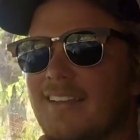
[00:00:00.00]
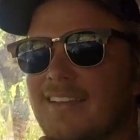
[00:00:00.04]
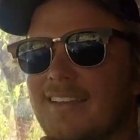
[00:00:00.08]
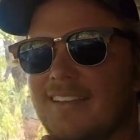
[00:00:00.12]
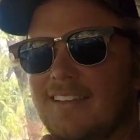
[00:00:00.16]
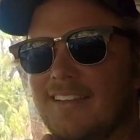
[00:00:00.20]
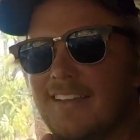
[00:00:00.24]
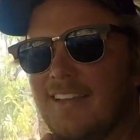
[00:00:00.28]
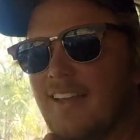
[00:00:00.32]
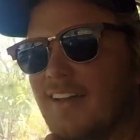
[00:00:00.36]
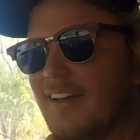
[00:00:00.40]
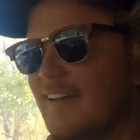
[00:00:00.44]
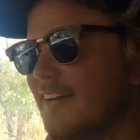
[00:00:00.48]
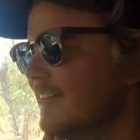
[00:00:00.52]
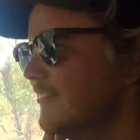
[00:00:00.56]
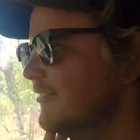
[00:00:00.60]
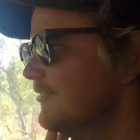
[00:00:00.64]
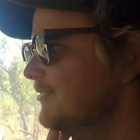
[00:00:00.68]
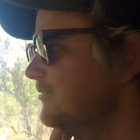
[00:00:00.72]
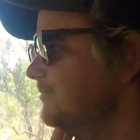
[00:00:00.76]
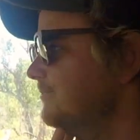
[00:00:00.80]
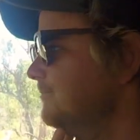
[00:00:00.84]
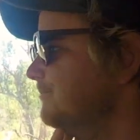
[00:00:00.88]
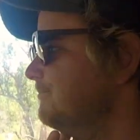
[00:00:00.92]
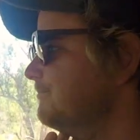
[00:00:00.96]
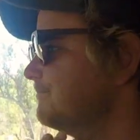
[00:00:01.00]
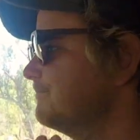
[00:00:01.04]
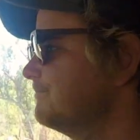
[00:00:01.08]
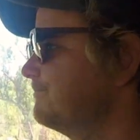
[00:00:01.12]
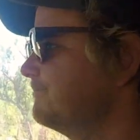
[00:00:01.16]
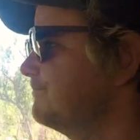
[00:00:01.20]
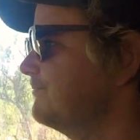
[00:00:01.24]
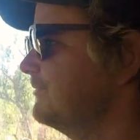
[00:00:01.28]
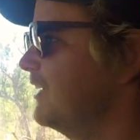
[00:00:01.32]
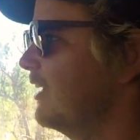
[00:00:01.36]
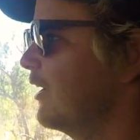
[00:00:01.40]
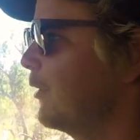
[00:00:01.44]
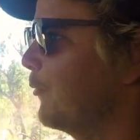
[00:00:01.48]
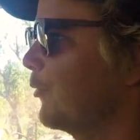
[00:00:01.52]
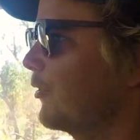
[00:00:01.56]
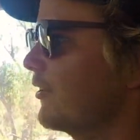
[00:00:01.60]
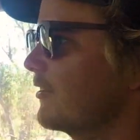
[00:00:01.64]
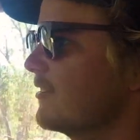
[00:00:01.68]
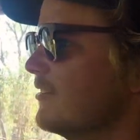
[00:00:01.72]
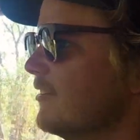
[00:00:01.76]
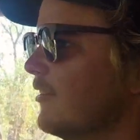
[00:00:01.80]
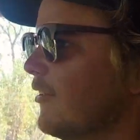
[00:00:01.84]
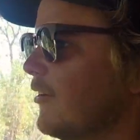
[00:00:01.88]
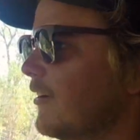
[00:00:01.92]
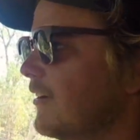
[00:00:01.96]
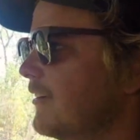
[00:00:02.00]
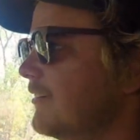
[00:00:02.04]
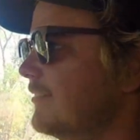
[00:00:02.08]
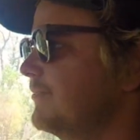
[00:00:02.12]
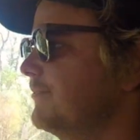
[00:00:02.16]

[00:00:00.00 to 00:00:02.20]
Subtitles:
you know what it's like.